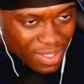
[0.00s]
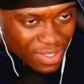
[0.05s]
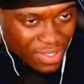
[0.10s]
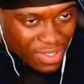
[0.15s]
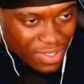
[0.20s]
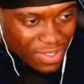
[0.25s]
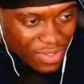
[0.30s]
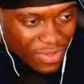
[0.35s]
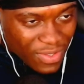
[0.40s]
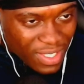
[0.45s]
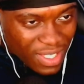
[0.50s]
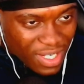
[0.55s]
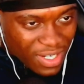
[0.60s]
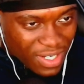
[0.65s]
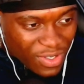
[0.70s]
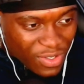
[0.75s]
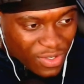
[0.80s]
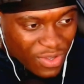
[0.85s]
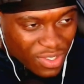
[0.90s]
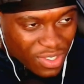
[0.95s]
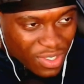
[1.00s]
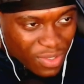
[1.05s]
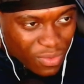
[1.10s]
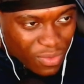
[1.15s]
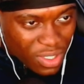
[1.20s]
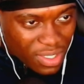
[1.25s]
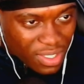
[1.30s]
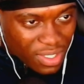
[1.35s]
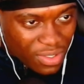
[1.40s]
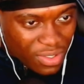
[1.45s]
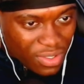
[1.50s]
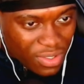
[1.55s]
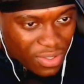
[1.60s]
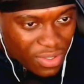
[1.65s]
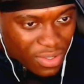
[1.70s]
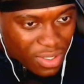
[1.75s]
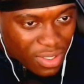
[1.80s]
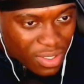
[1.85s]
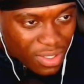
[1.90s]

Shouldn't go telling the doctor what to do.